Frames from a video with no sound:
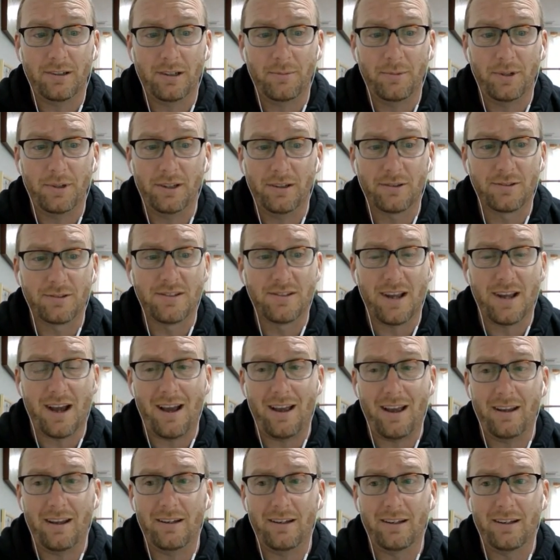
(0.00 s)
I mean, there's
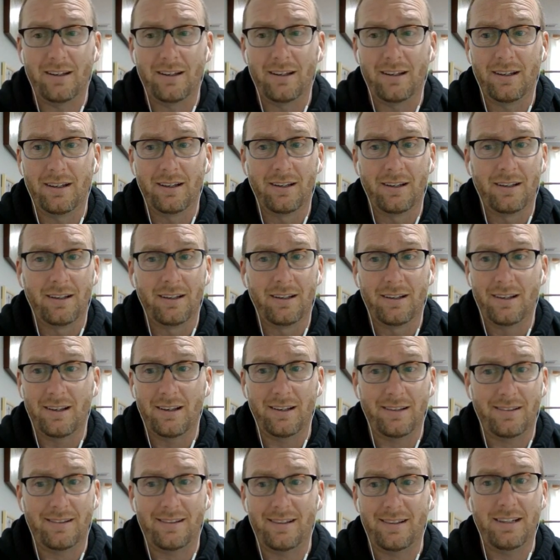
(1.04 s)
not
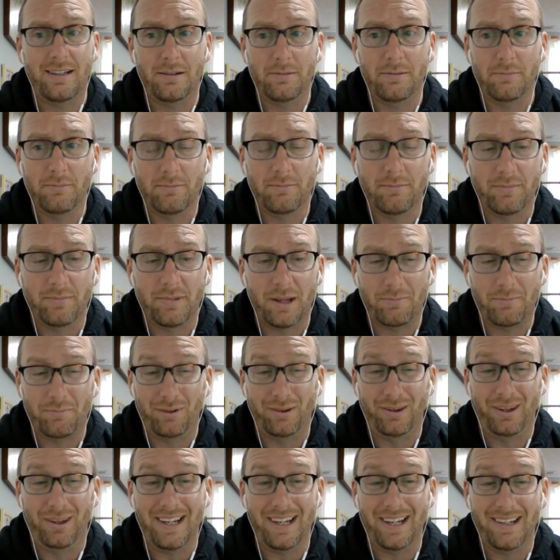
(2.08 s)
a team that
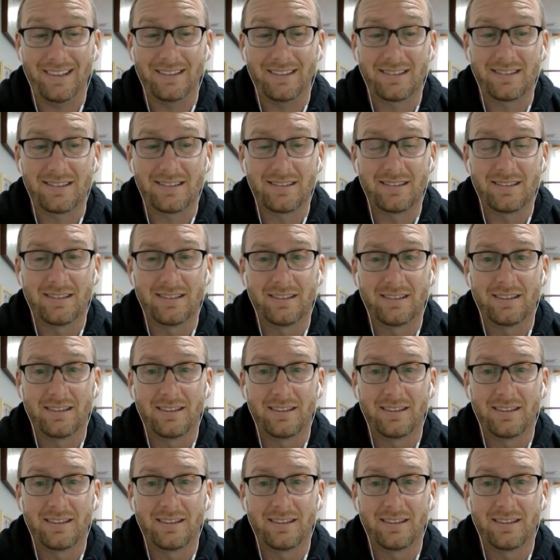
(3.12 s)
plays